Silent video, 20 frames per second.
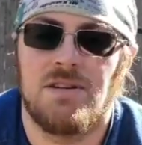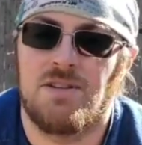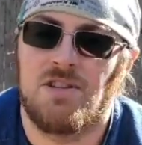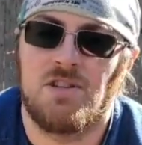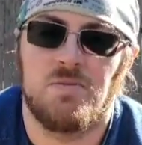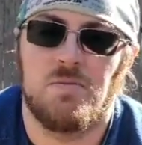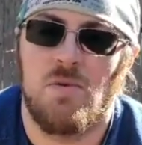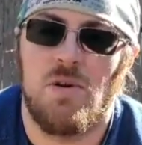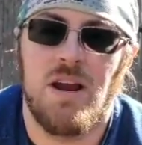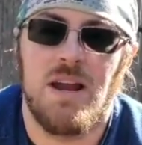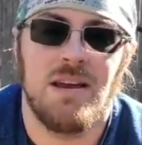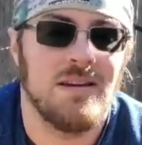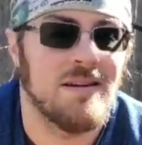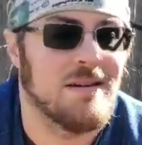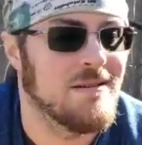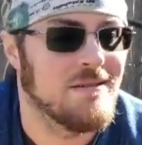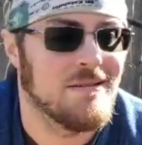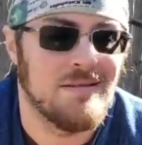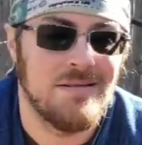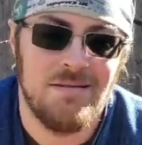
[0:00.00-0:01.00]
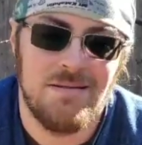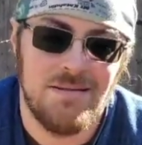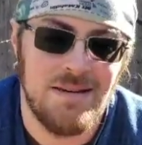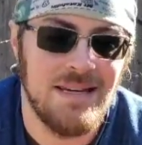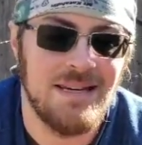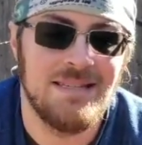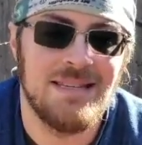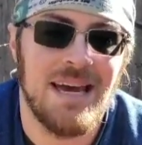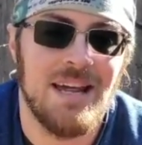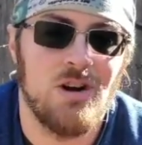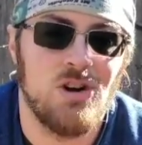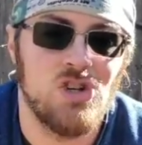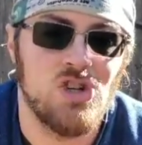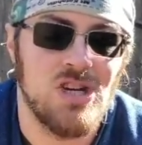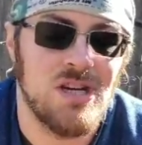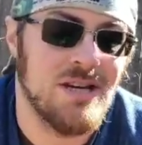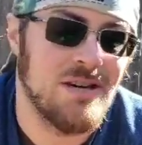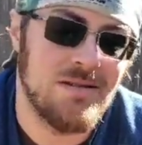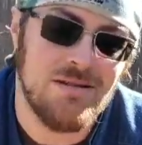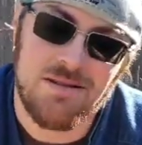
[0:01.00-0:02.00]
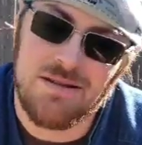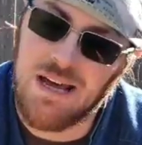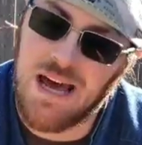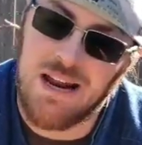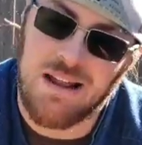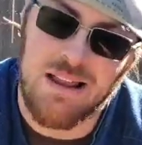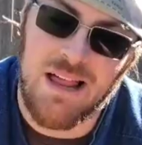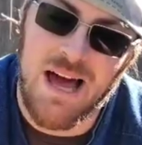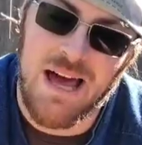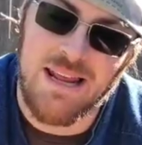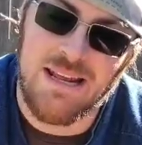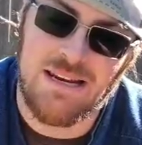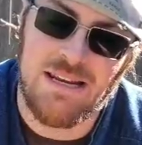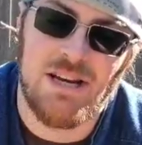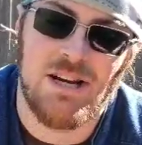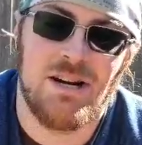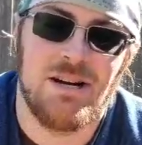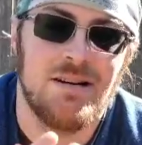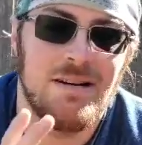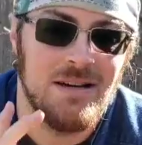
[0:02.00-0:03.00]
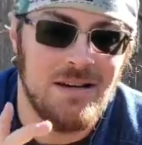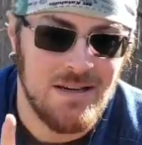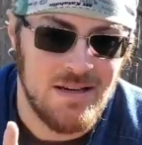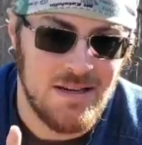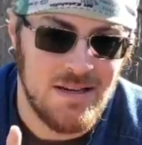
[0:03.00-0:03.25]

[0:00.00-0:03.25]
it's spring, needs energy, there's not a lot in here.